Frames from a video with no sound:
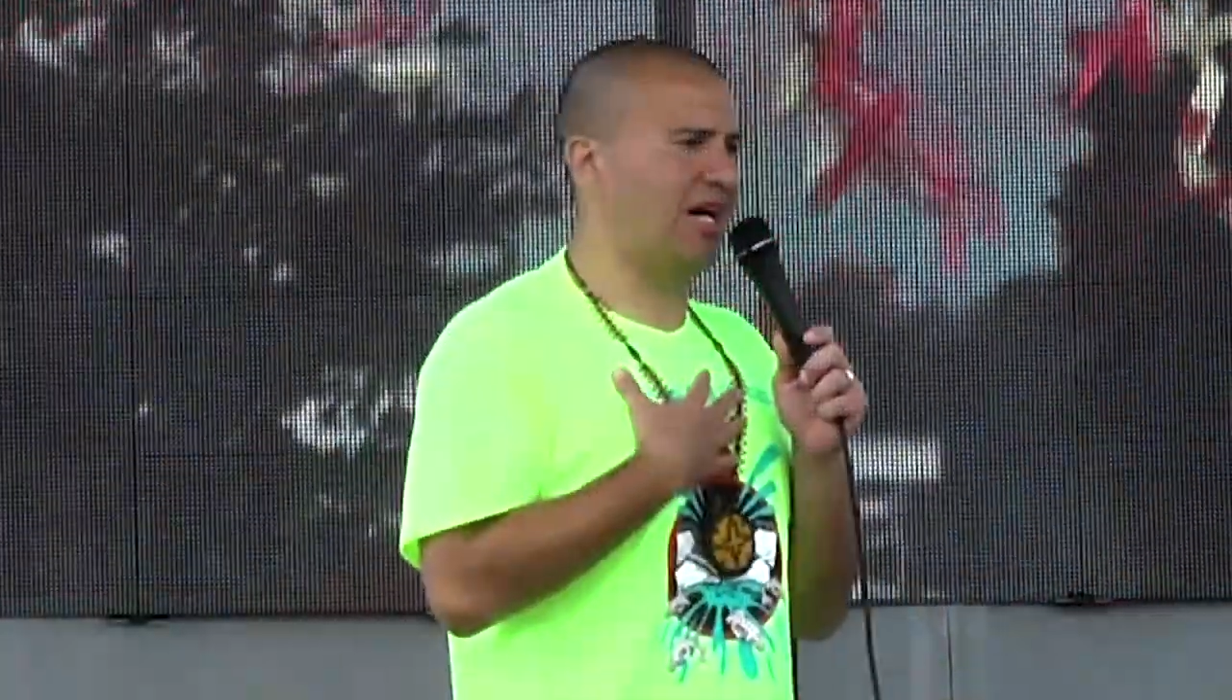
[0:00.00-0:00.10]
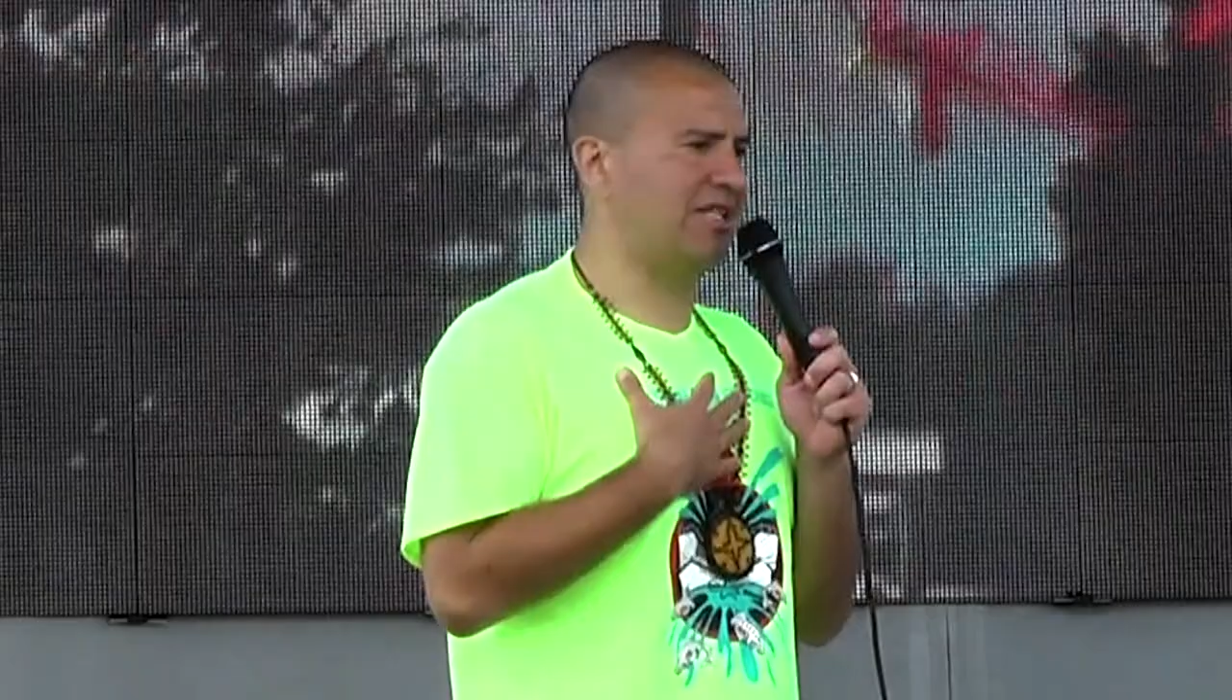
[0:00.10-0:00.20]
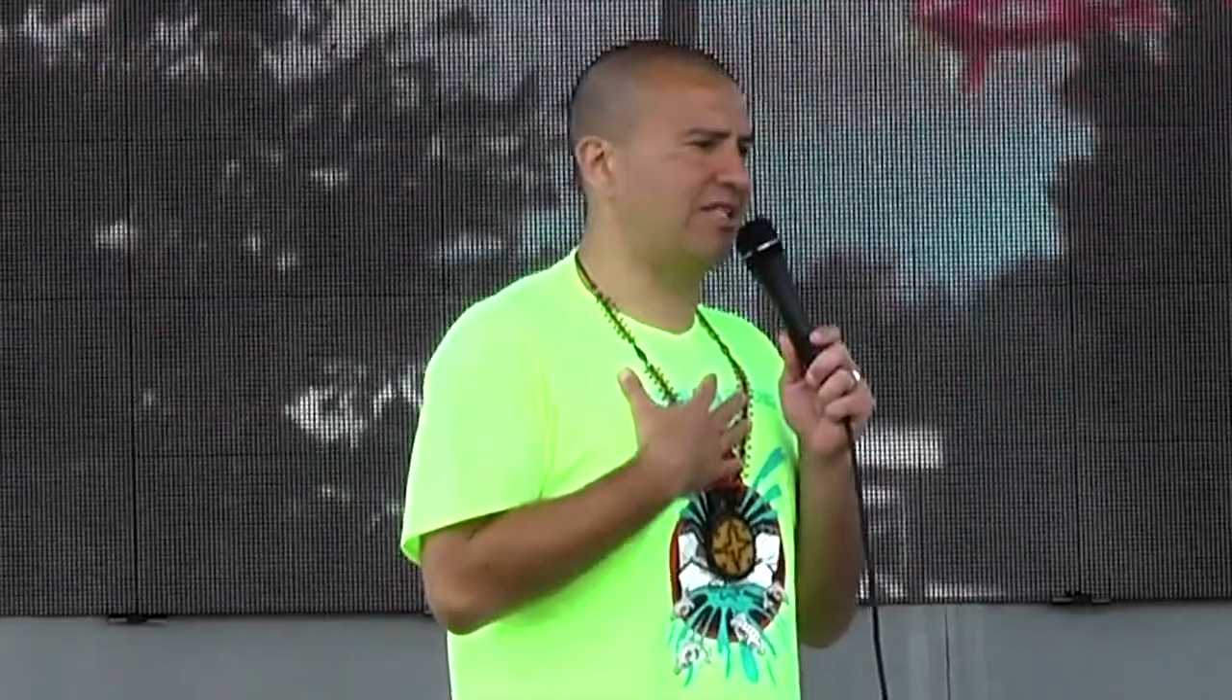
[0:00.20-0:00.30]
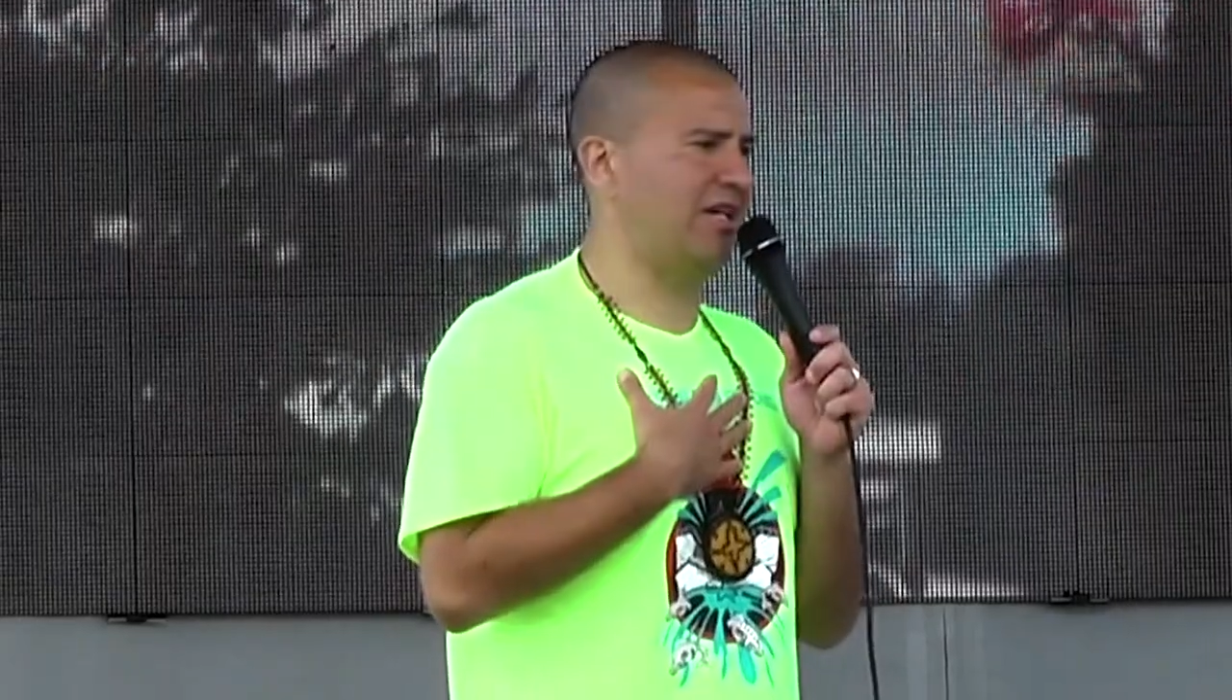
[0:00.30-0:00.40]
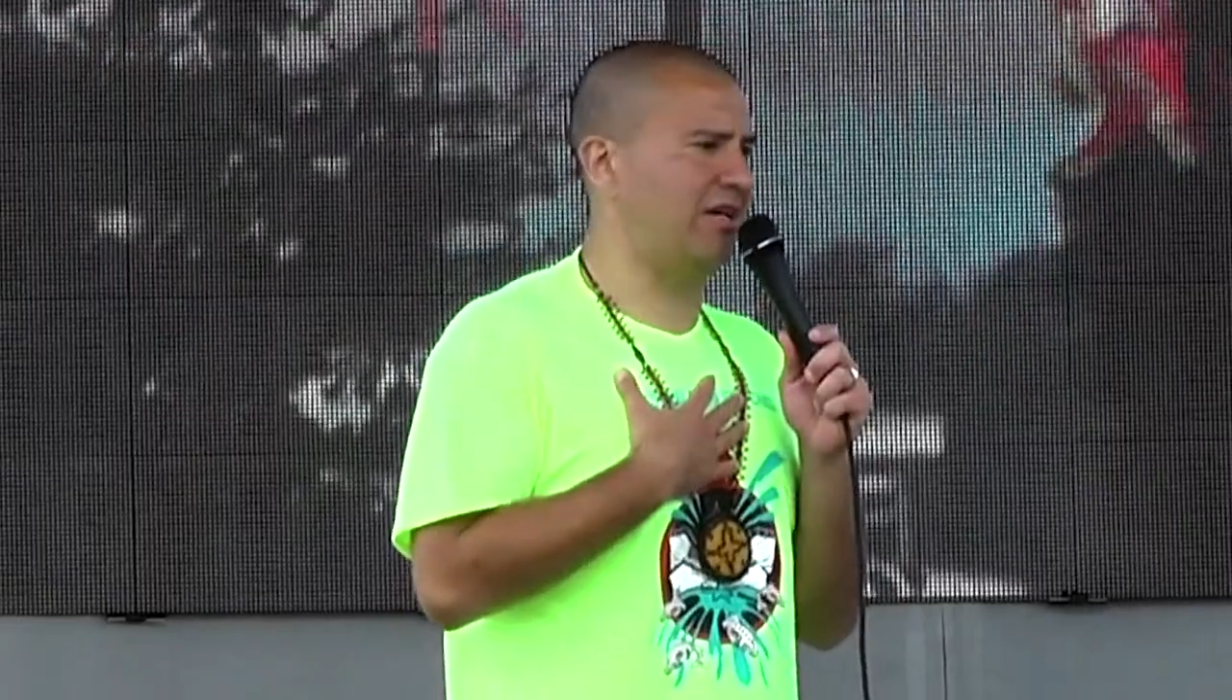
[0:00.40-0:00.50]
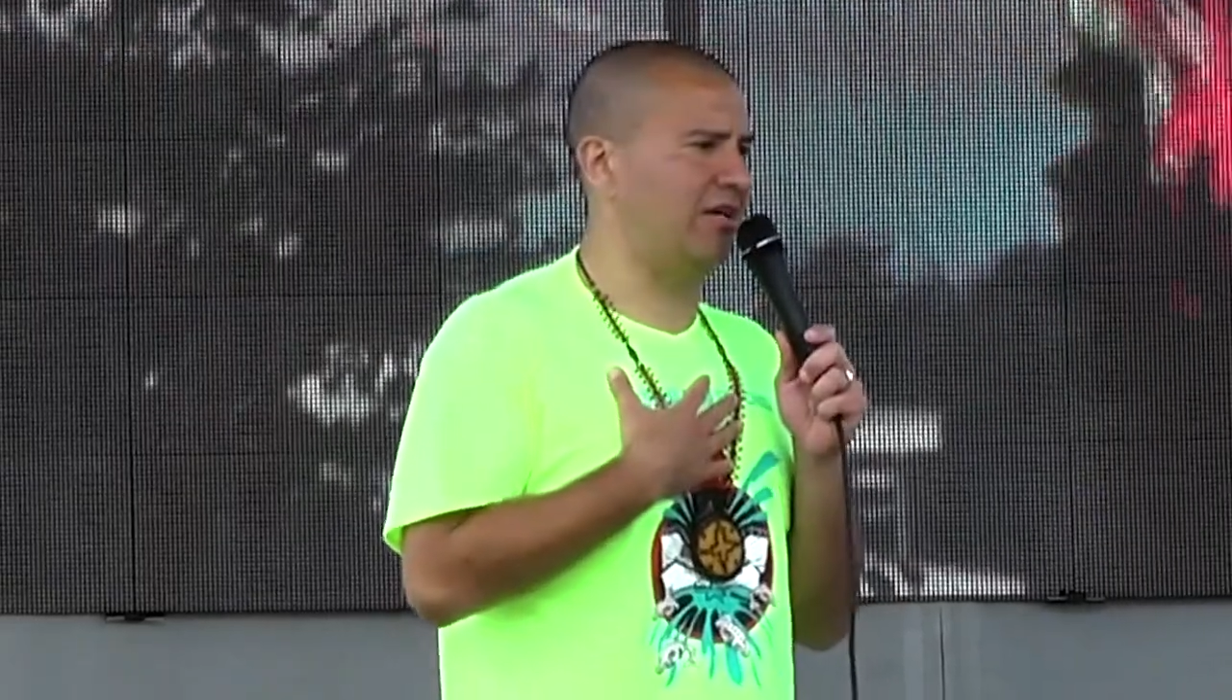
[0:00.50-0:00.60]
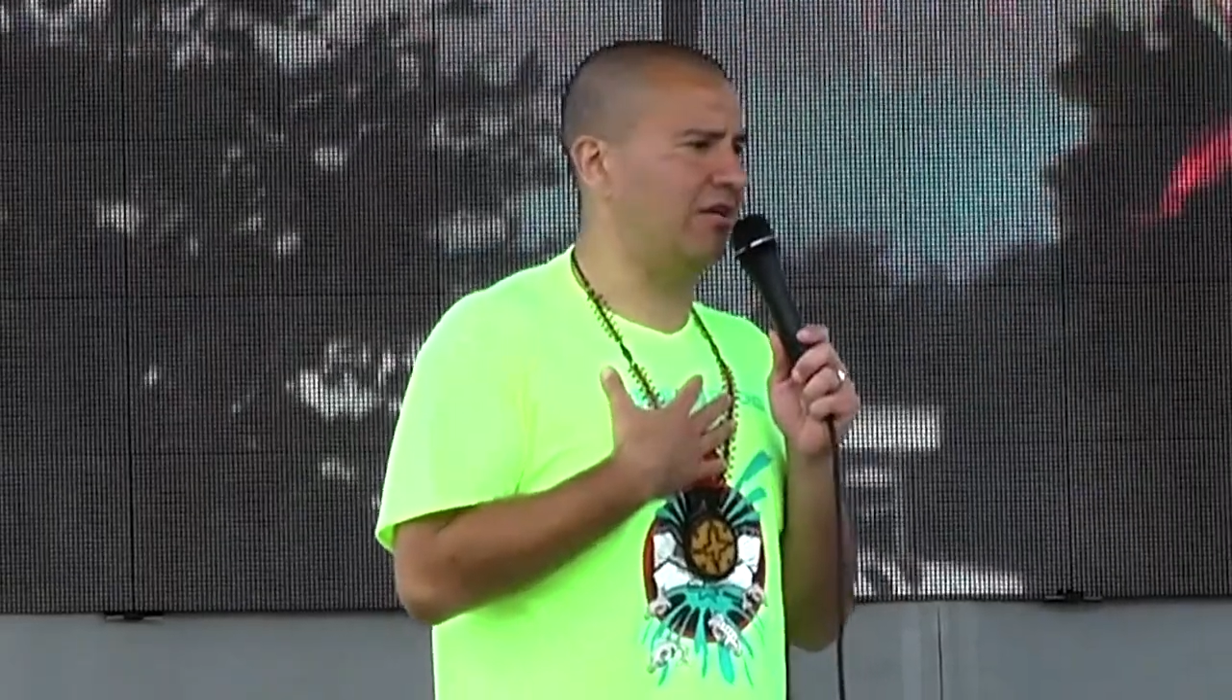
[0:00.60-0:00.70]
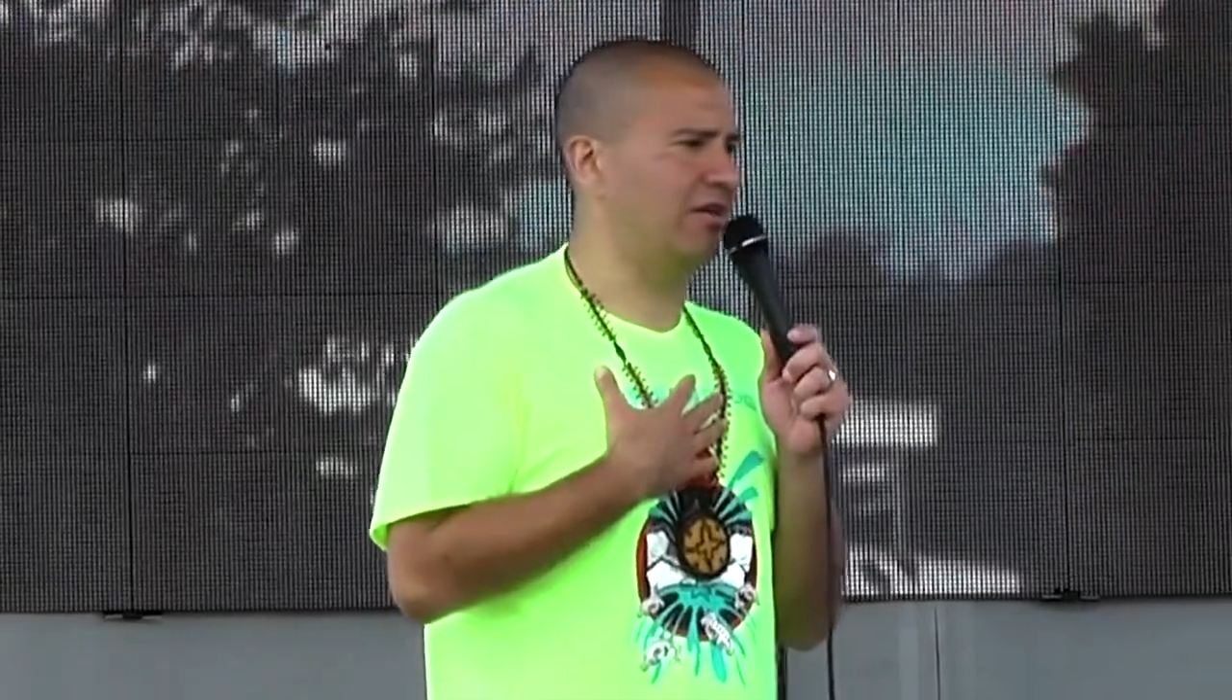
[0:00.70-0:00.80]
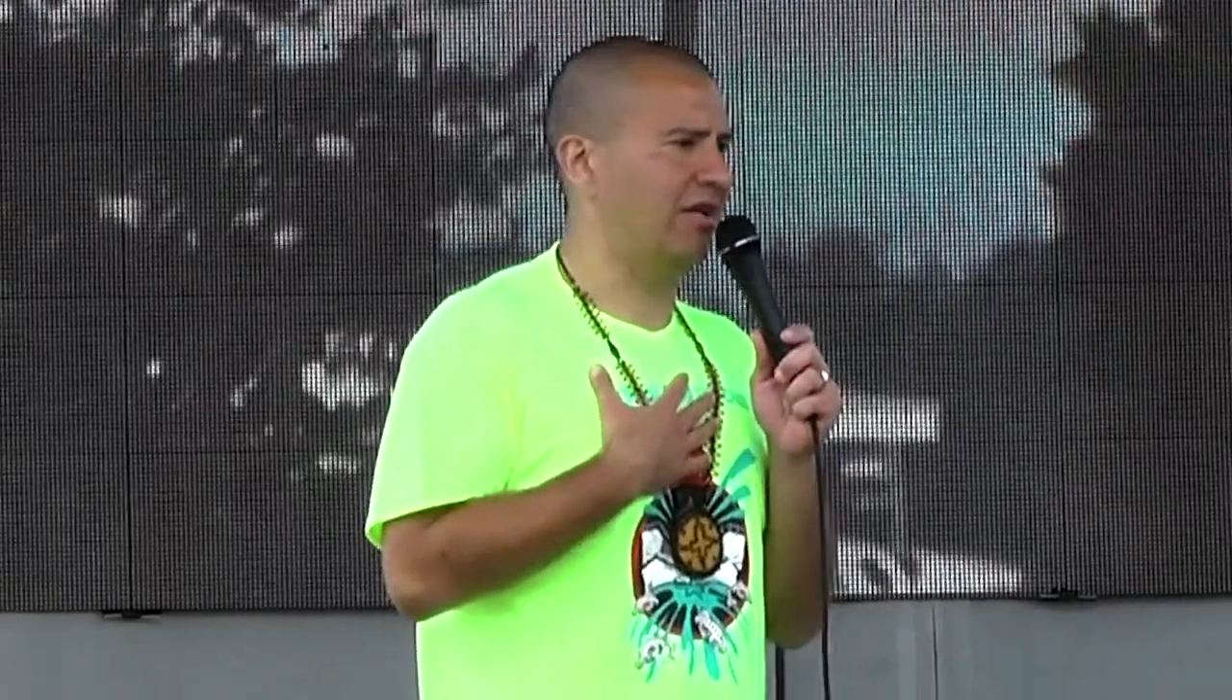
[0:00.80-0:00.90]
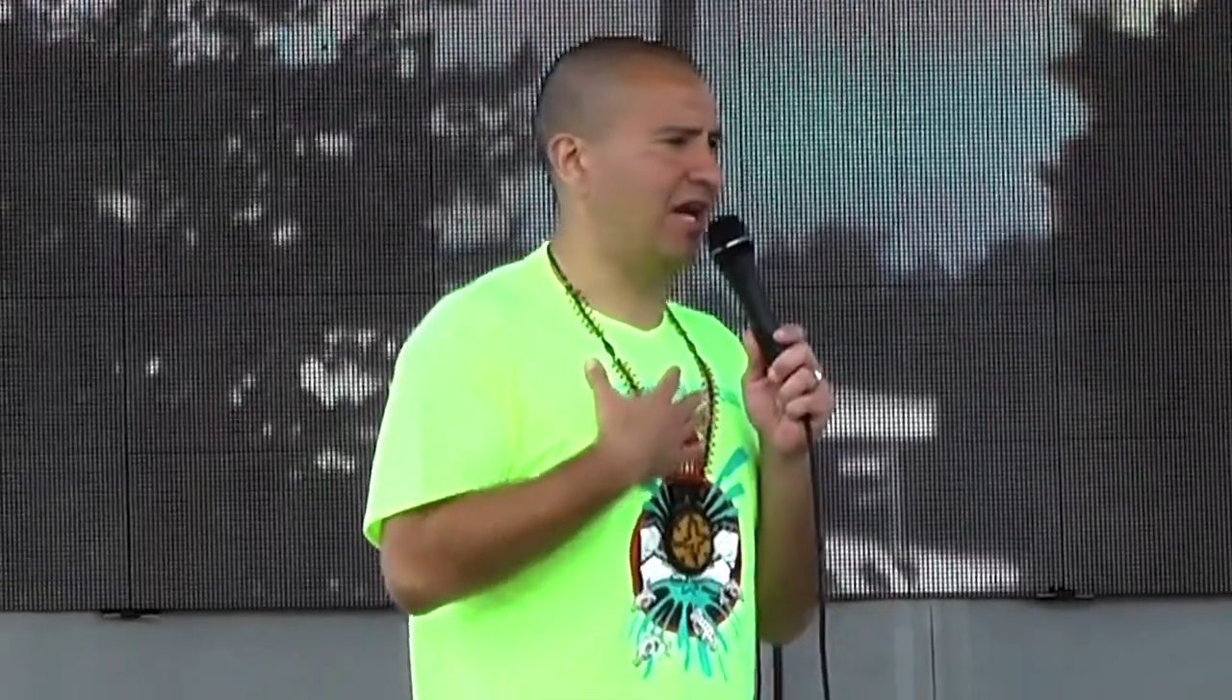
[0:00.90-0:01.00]
to us
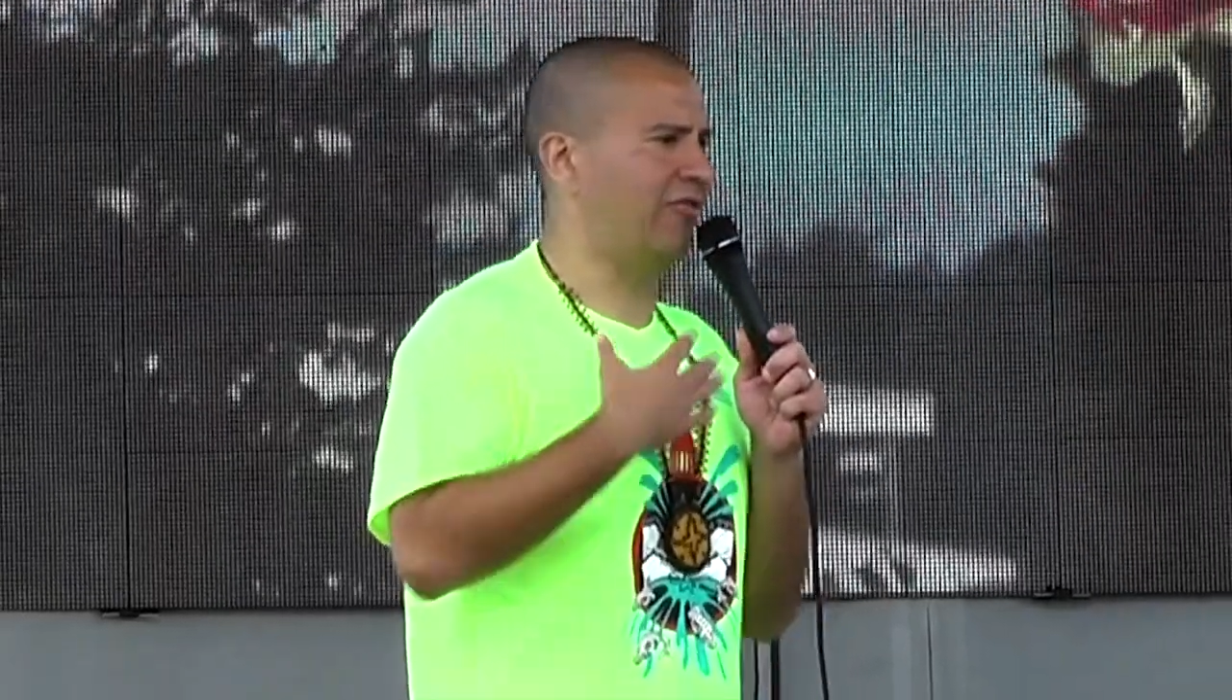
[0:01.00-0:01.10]
here,